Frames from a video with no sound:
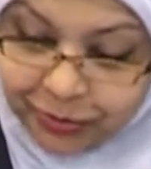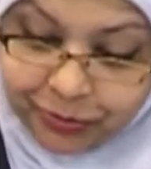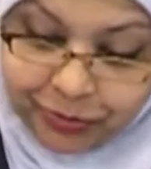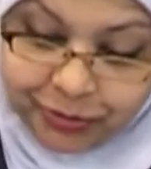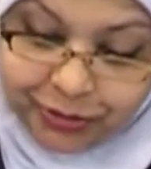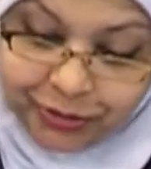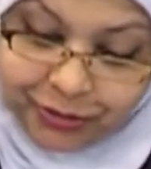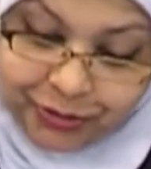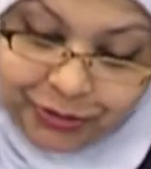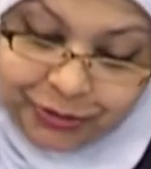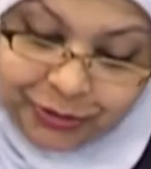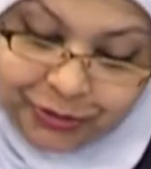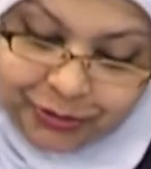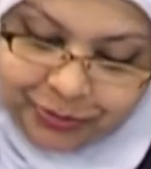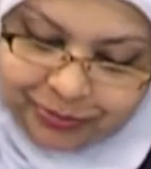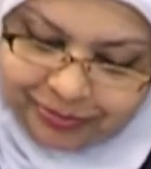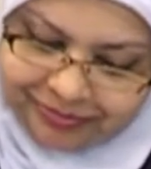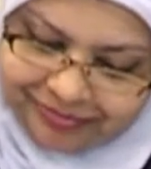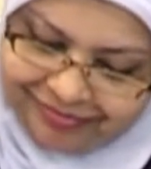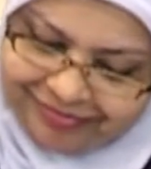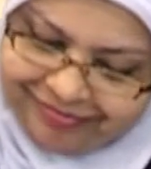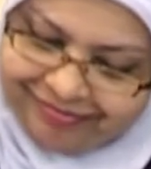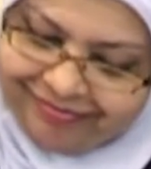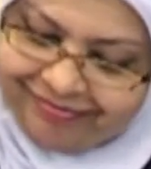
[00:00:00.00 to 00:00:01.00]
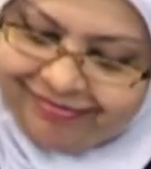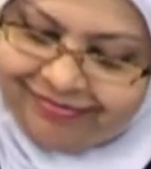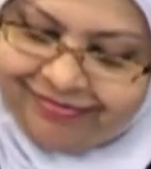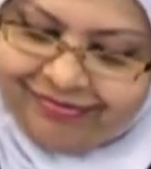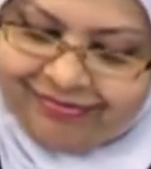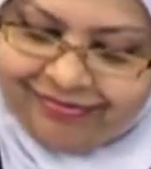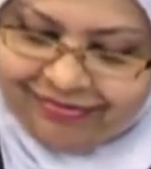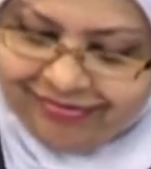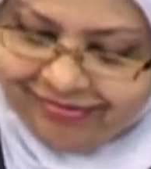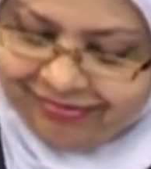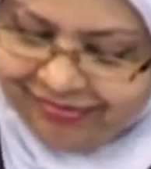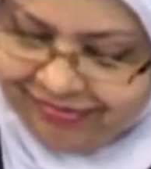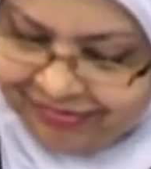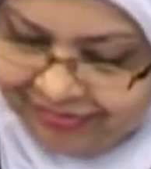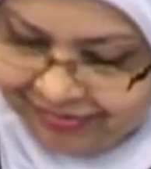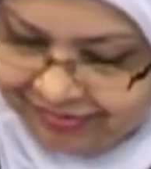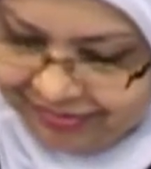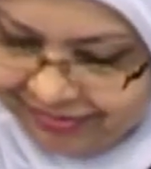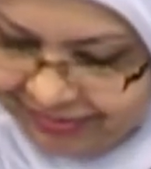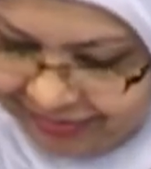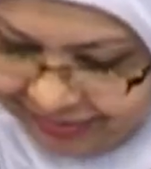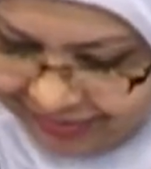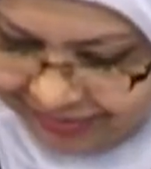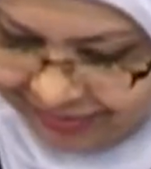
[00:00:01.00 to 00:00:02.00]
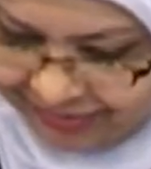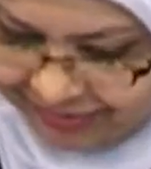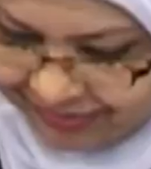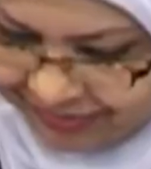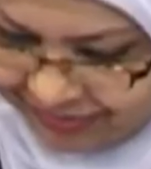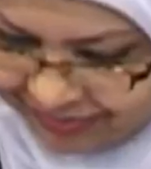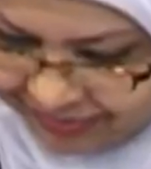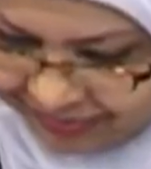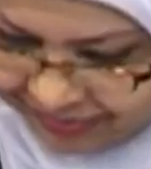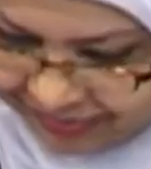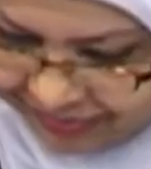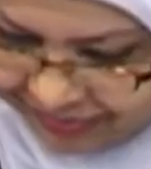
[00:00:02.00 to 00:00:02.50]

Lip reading: and if that need is fulfilled and they are